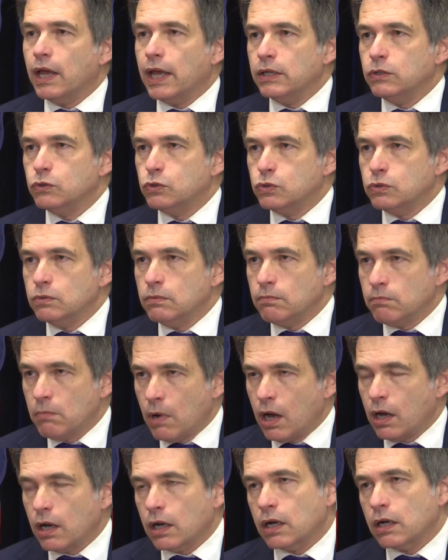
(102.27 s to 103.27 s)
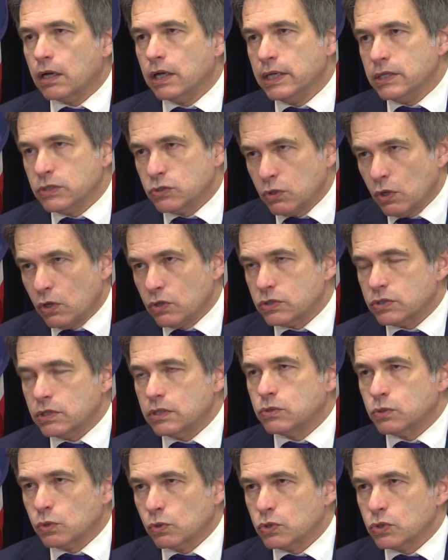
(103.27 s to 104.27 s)
and to mark his loss,
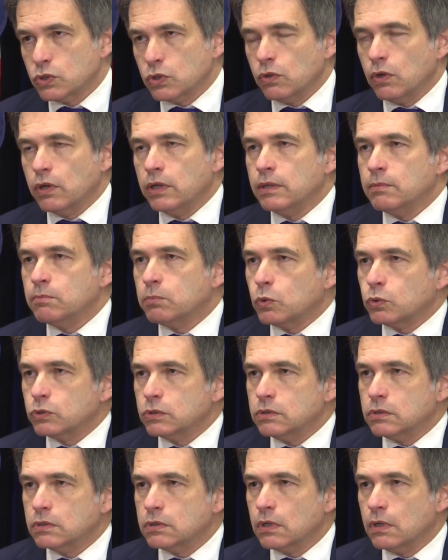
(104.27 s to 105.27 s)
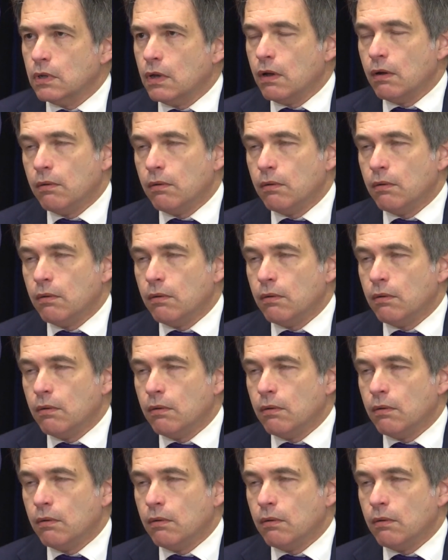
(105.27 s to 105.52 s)
it's also an important